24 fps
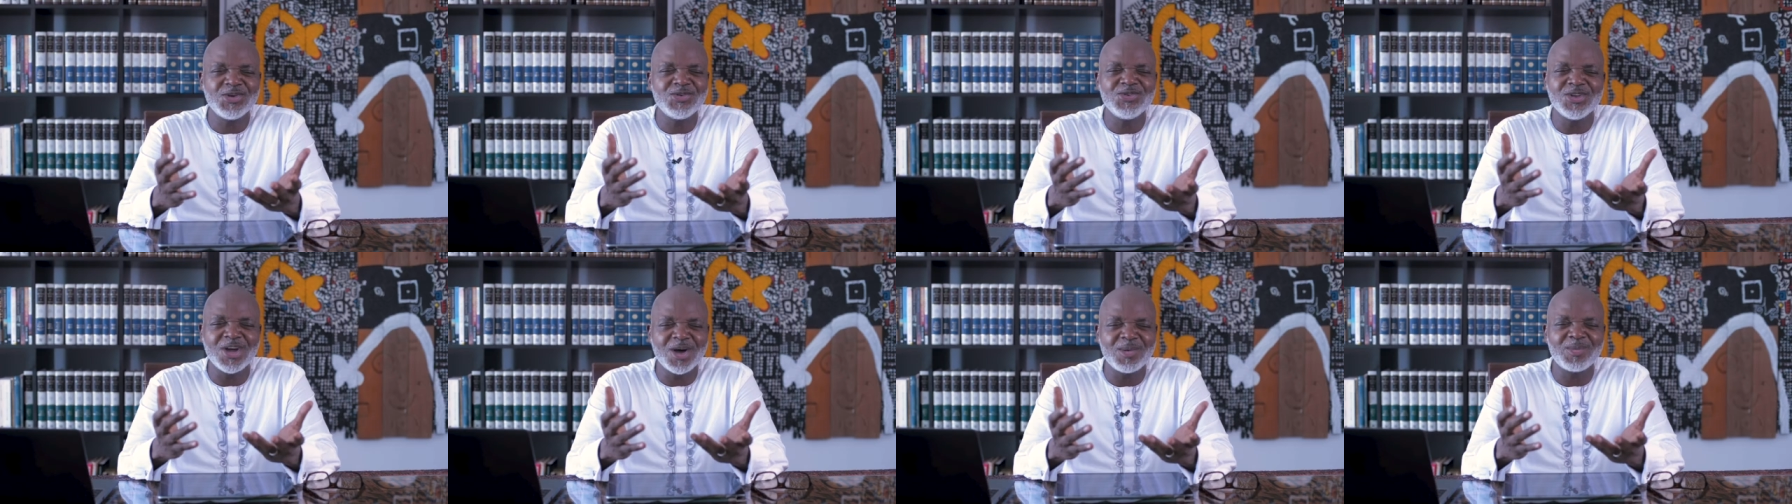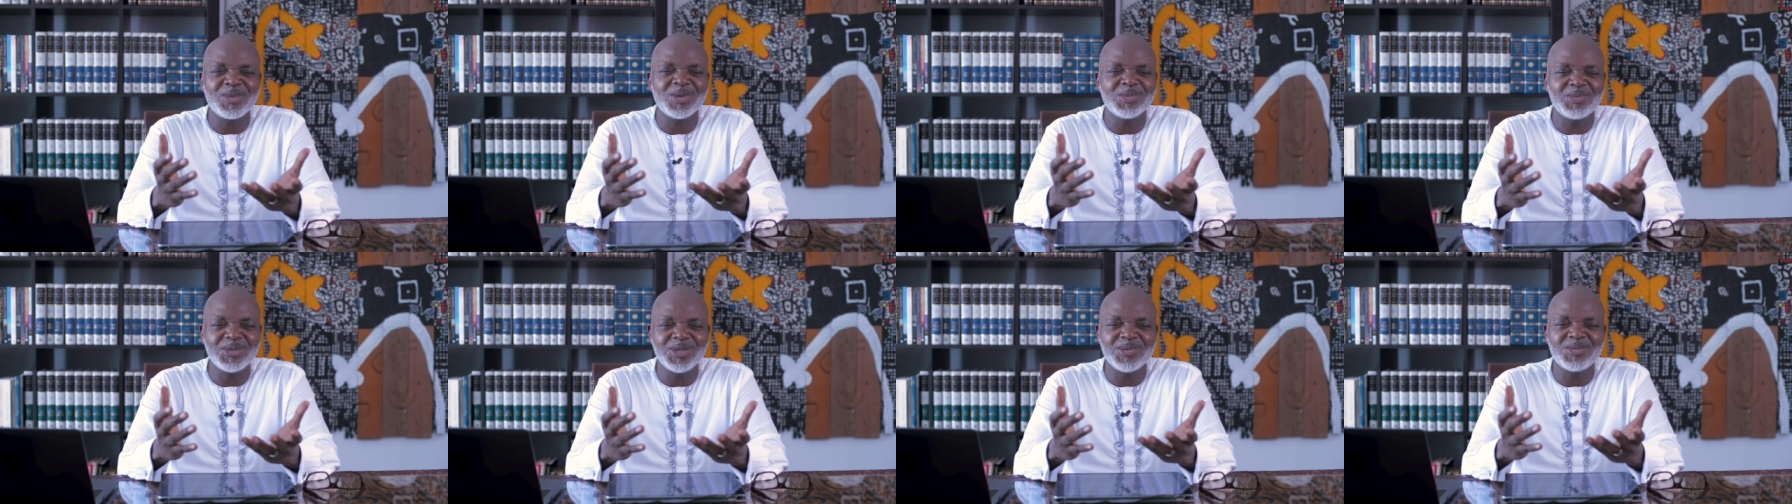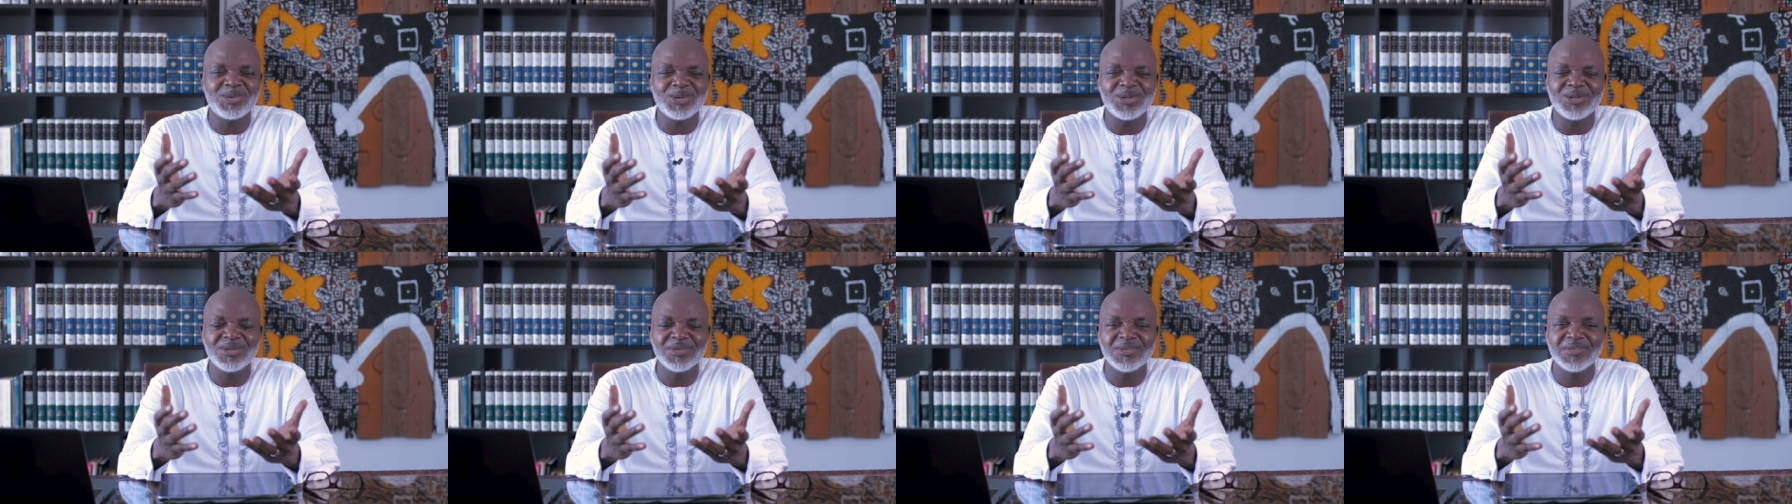normal,
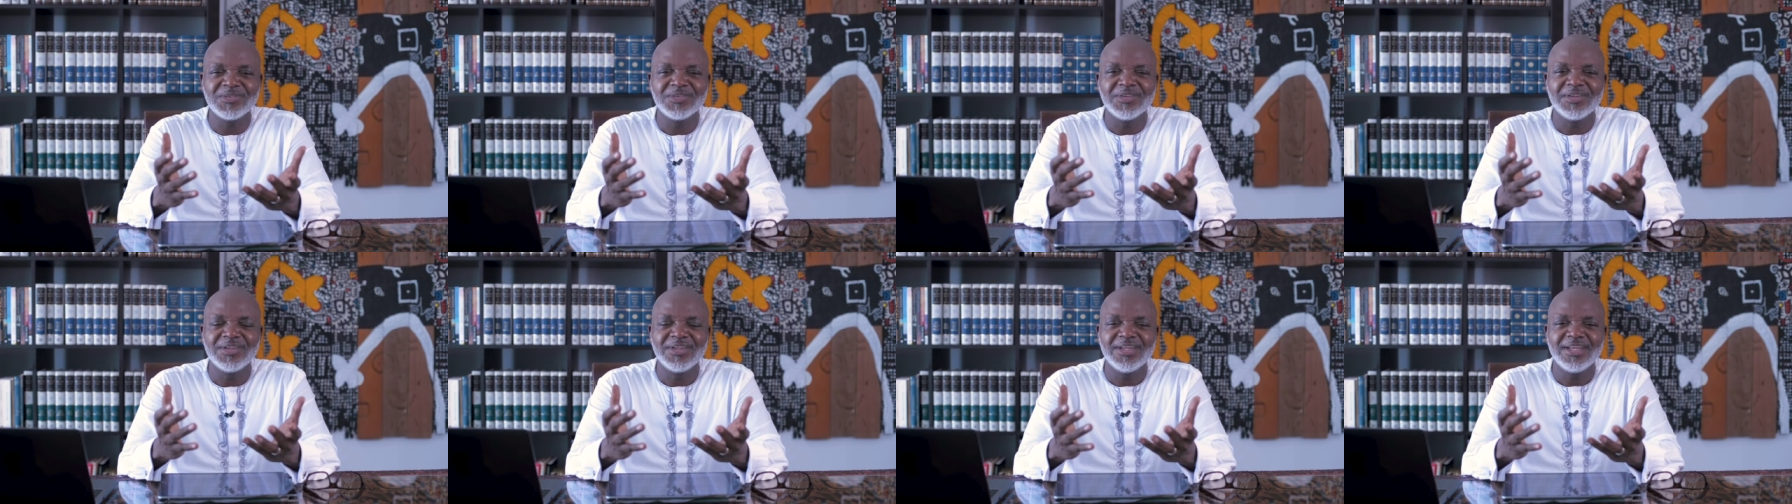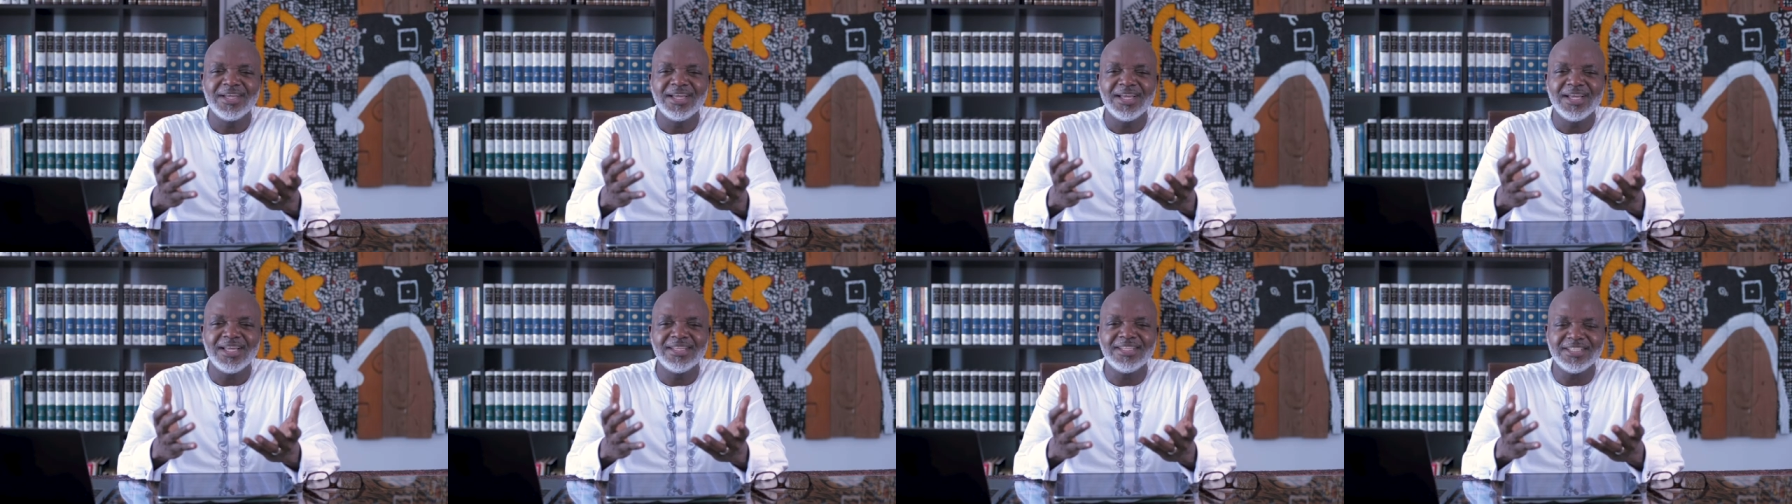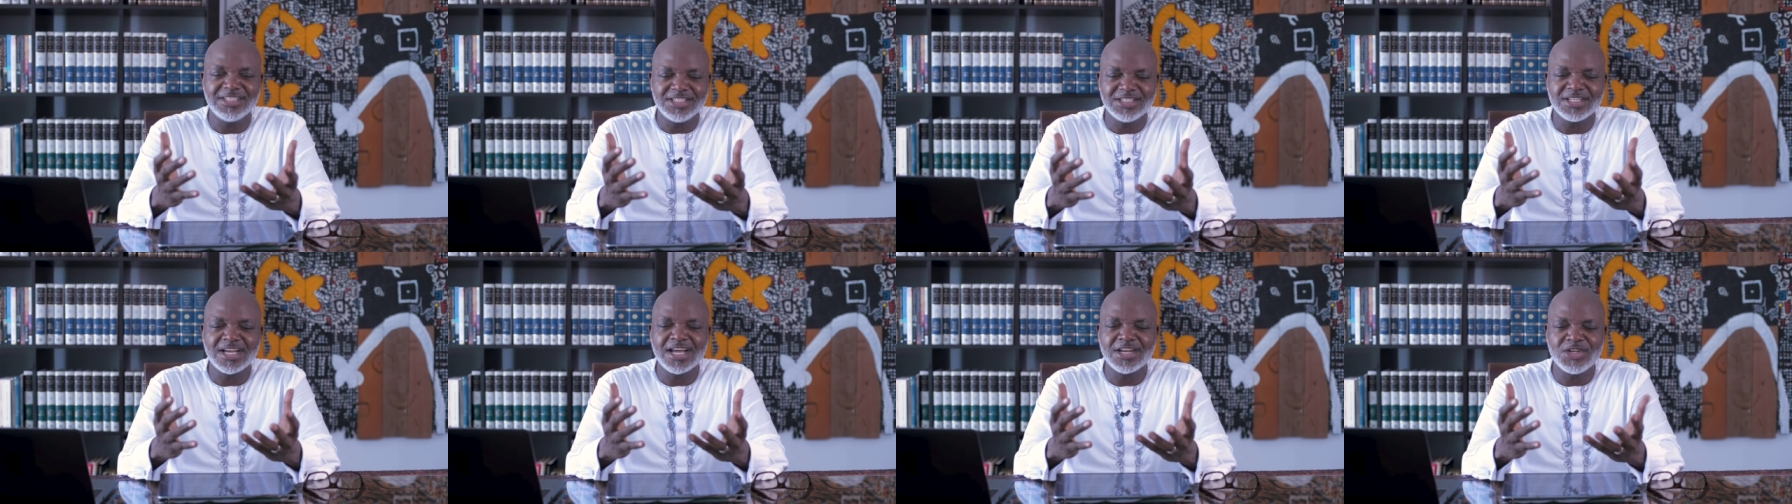people. This
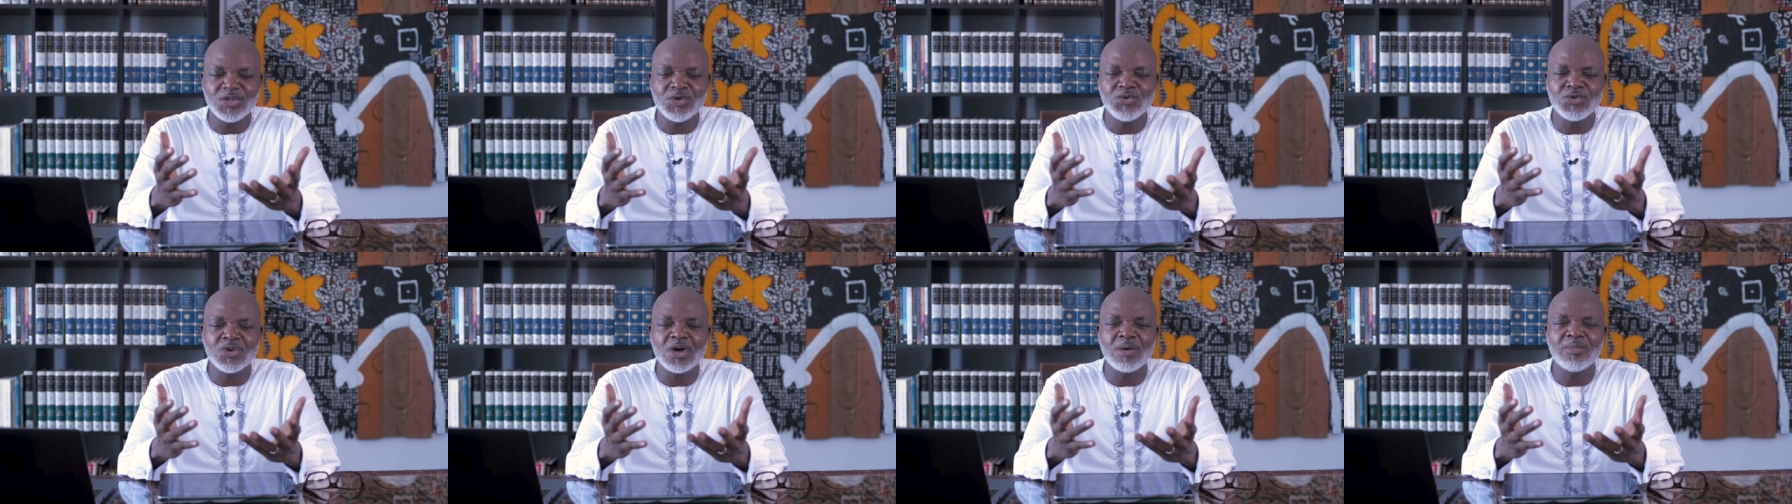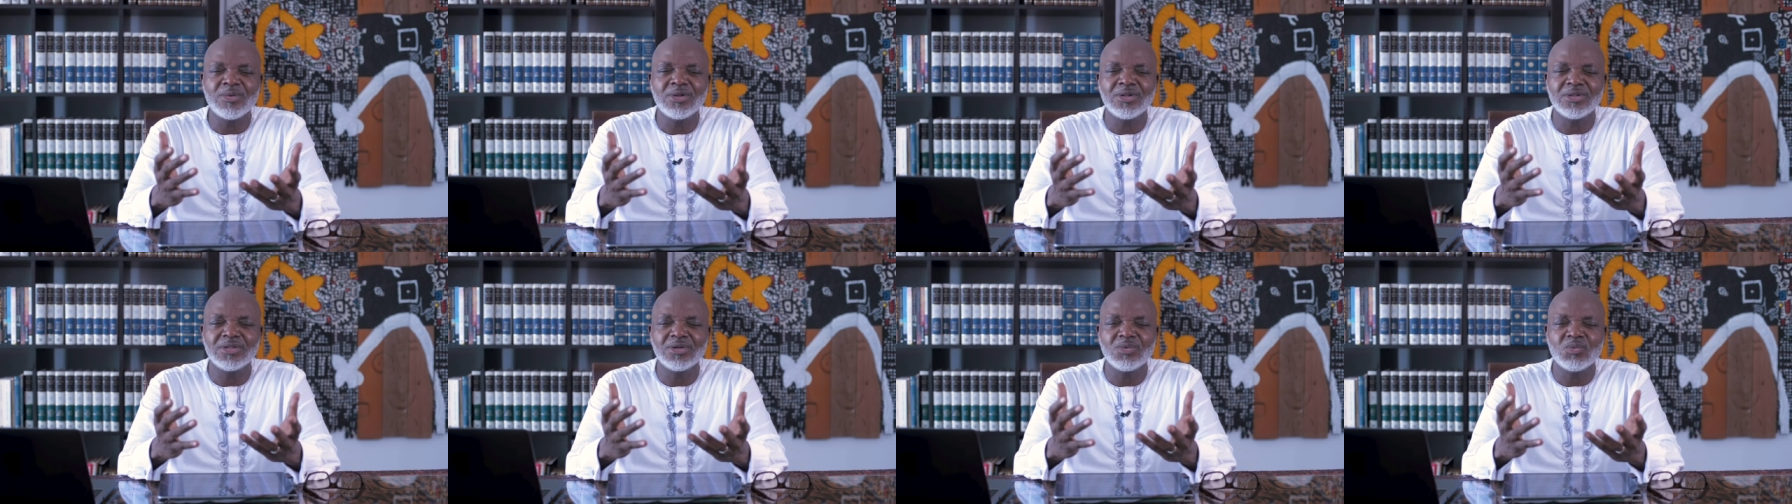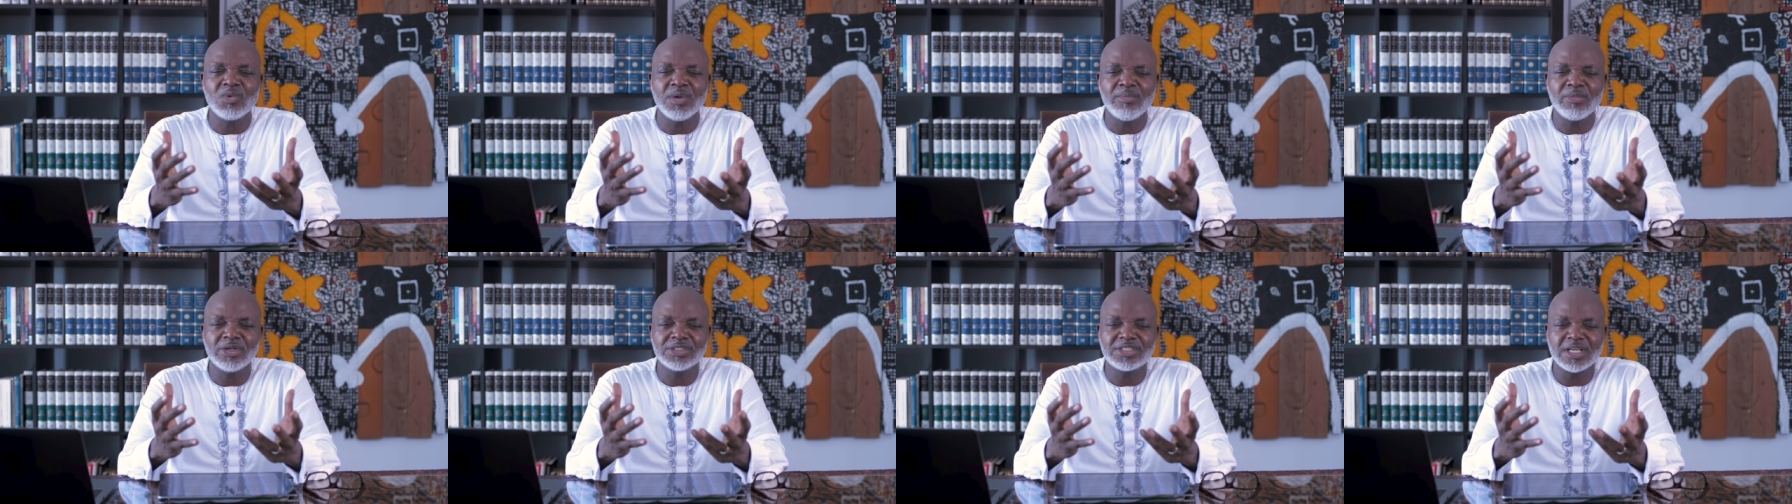is our new normal.
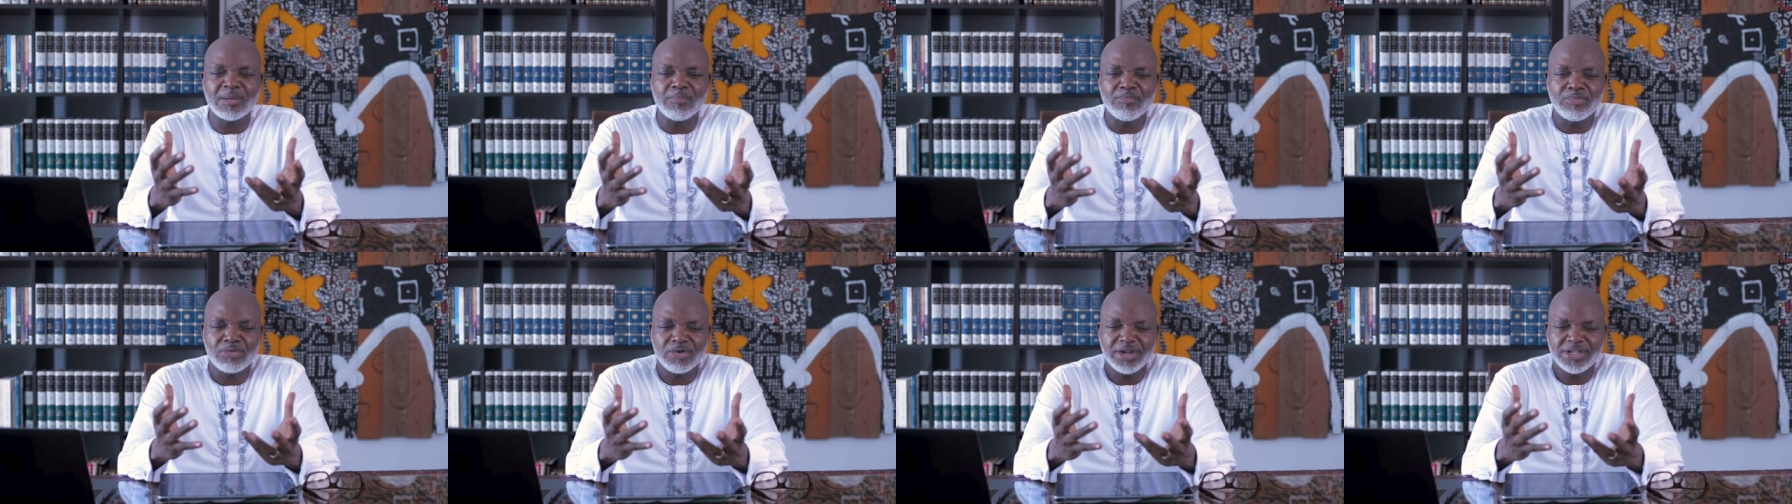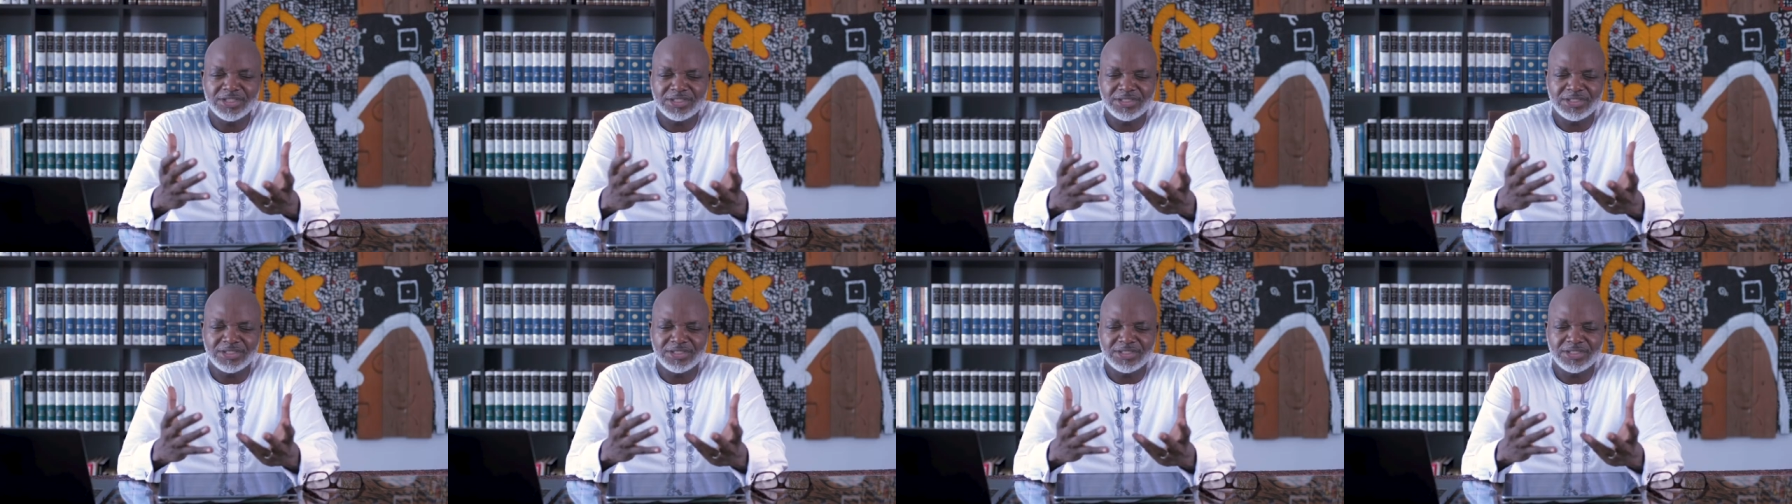We must embrace